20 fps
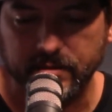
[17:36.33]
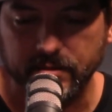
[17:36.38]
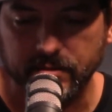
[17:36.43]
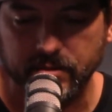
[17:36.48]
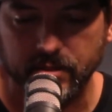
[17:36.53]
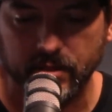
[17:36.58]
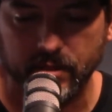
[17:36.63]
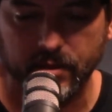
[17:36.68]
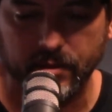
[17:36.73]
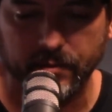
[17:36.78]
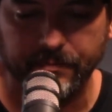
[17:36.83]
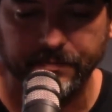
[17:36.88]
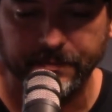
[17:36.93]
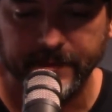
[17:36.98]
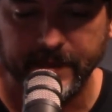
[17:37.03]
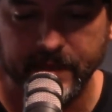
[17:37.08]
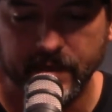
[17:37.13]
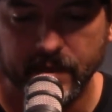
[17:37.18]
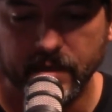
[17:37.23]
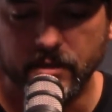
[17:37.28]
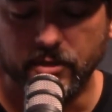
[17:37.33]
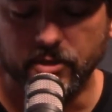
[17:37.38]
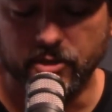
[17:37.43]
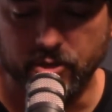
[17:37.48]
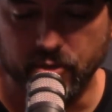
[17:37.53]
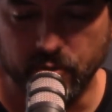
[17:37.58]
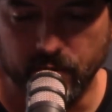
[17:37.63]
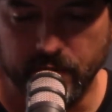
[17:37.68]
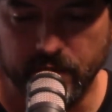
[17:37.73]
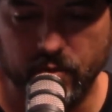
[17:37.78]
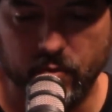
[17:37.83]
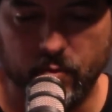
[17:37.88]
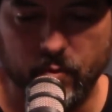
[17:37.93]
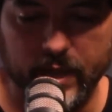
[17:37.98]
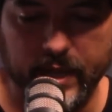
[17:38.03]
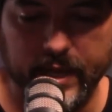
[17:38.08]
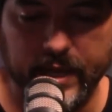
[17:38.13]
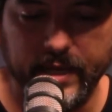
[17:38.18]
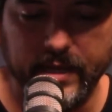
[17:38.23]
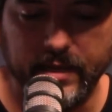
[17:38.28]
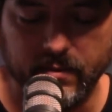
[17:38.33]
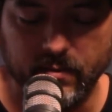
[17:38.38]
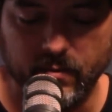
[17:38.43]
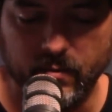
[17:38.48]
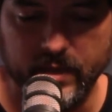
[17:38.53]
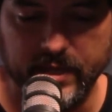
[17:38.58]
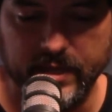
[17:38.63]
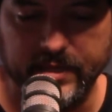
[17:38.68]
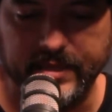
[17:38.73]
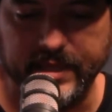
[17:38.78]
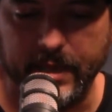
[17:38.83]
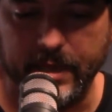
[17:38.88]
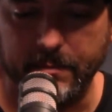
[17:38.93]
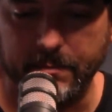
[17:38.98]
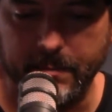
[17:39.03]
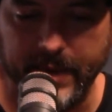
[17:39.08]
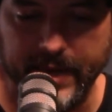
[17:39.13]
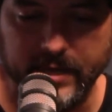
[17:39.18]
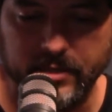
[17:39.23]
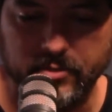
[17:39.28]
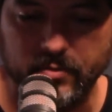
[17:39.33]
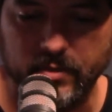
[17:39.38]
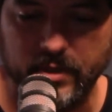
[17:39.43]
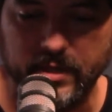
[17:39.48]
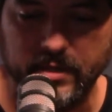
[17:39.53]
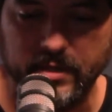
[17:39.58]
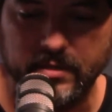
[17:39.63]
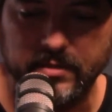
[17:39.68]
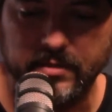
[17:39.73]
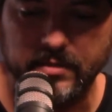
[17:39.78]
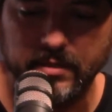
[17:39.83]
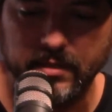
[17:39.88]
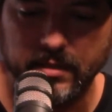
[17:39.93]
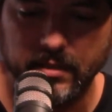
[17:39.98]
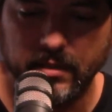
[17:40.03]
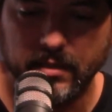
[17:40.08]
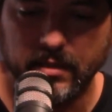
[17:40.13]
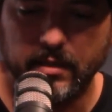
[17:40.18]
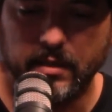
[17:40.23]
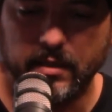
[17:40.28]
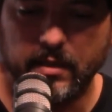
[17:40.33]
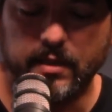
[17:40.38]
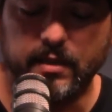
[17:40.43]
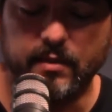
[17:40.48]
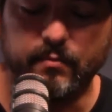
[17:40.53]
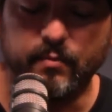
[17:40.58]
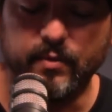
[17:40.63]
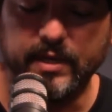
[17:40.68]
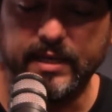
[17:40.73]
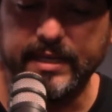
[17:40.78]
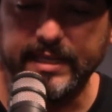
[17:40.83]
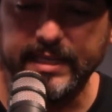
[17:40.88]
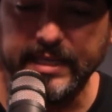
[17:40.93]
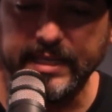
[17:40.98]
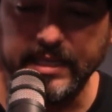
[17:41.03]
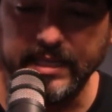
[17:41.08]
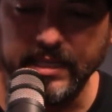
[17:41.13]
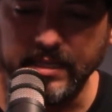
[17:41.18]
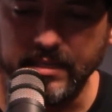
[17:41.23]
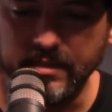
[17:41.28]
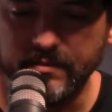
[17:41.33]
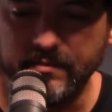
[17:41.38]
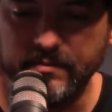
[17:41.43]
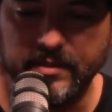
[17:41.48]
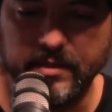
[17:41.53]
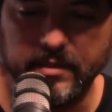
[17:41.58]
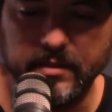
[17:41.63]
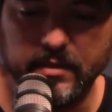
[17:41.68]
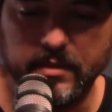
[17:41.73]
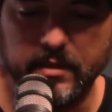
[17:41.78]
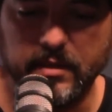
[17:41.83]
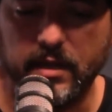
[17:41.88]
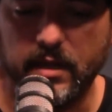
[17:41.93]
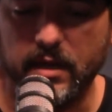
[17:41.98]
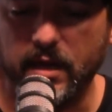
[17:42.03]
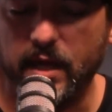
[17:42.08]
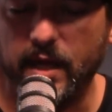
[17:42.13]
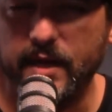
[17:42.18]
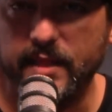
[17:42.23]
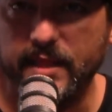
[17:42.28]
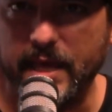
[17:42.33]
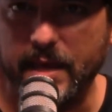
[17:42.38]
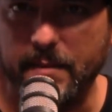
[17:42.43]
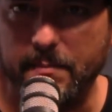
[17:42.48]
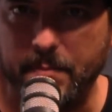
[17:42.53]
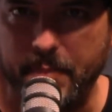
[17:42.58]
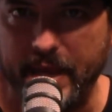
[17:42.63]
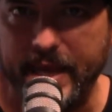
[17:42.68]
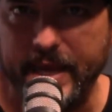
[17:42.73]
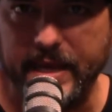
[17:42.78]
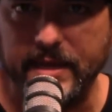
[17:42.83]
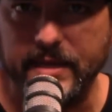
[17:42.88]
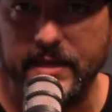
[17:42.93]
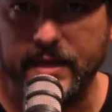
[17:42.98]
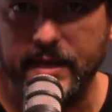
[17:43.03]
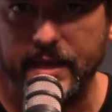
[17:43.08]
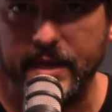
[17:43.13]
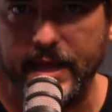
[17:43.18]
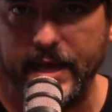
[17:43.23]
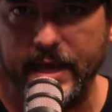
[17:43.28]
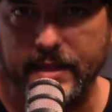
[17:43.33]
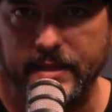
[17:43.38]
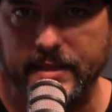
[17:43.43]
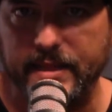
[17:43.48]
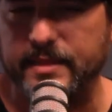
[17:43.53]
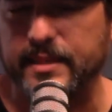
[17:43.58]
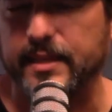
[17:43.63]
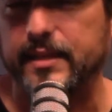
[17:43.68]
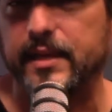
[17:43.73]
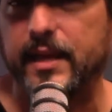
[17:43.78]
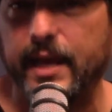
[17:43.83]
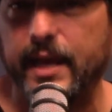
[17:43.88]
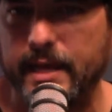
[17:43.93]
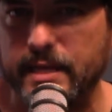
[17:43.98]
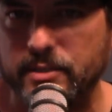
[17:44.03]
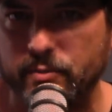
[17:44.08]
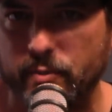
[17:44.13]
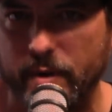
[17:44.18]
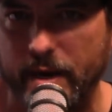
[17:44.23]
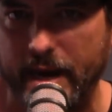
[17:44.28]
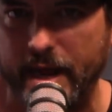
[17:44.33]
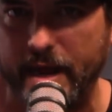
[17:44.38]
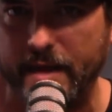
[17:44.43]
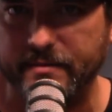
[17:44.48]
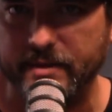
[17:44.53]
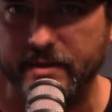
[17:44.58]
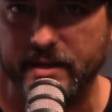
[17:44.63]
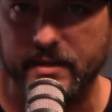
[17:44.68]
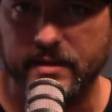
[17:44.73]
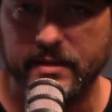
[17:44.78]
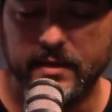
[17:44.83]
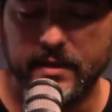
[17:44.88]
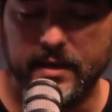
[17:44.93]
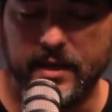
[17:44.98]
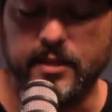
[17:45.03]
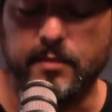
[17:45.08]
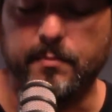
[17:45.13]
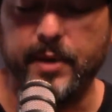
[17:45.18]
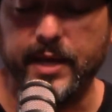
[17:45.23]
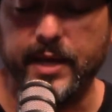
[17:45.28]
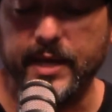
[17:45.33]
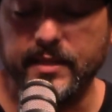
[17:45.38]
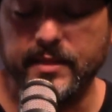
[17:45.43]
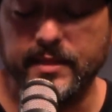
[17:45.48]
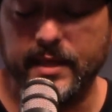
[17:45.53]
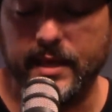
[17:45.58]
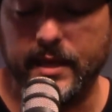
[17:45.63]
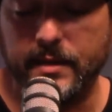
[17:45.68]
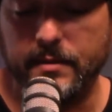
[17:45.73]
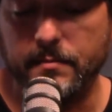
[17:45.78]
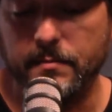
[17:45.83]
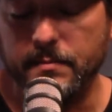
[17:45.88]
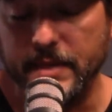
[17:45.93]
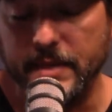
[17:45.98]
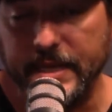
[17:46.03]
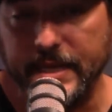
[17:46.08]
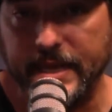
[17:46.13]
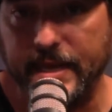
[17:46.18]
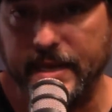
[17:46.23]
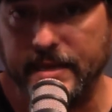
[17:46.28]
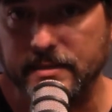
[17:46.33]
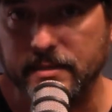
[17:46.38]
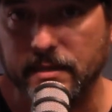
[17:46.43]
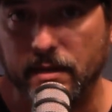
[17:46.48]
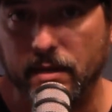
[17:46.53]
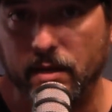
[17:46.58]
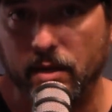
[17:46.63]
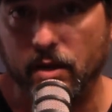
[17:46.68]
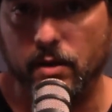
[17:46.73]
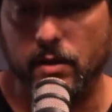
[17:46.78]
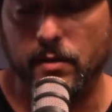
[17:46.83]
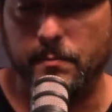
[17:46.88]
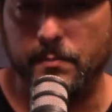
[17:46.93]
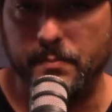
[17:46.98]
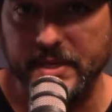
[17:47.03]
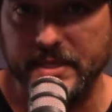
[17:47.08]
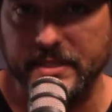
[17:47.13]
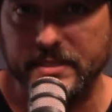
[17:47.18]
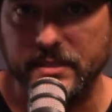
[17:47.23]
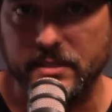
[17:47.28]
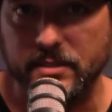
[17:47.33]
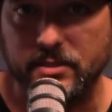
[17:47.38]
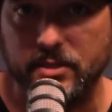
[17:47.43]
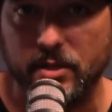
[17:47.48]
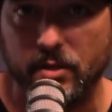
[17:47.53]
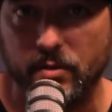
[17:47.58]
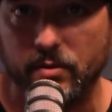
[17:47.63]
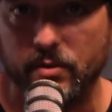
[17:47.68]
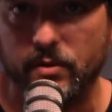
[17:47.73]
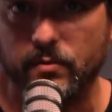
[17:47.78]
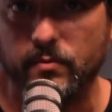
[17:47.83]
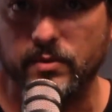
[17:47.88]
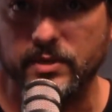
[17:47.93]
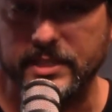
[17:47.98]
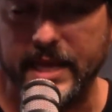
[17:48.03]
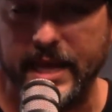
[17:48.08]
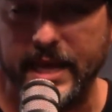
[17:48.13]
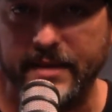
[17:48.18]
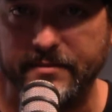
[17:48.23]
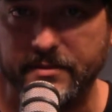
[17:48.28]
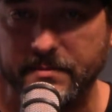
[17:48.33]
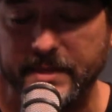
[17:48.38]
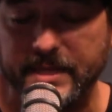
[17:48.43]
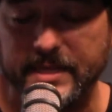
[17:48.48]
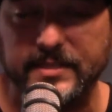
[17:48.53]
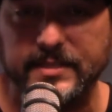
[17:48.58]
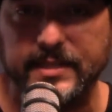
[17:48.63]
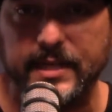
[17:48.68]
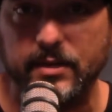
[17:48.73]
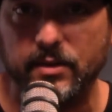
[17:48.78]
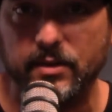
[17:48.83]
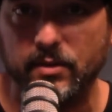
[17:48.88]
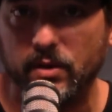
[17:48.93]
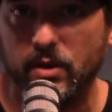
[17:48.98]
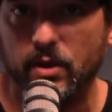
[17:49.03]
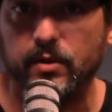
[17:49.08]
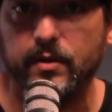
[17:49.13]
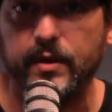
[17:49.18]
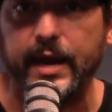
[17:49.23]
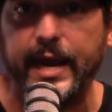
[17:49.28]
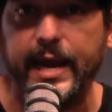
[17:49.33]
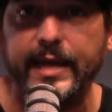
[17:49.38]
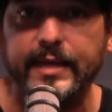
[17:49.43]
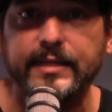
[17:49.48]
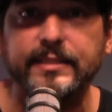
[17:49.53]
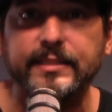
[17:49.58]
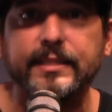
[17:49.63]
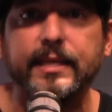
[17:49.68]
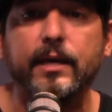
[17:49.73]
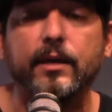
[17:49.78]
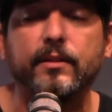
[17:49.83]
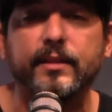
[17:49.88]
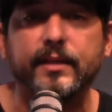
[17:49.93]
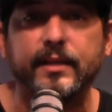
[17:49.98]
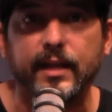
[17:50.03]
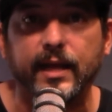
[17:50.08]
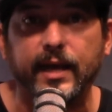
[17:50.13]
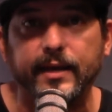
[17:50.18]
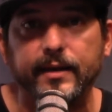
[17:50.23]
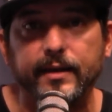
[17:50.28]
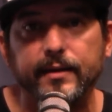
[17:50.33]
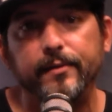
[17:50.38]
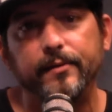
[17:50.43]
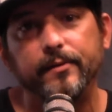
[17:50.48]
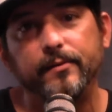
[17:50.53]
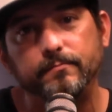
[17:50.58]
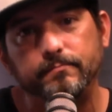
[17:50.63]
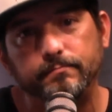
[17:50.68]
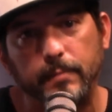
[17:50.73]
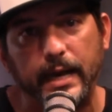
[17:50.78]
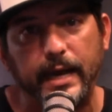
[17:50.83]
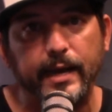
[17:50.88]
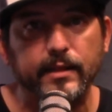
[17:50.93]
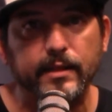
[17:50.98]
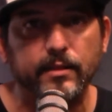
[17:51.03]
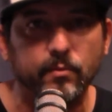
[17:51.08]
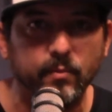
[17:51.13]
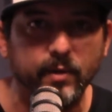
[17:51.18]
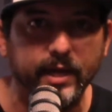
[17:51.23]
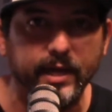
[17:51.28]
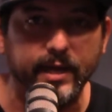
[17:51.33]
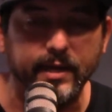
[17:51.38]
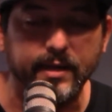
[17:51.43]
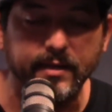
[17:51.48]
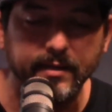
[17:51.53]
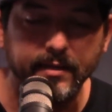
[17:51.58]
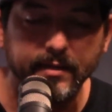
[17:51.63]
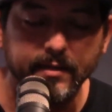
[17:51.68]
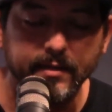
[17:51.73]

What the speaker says: And so doing away with that matrix relieved a lot of that pain that the clients were having, and the pain that me as a business owner was having, because I no longer had to tell the client, oh, by the way,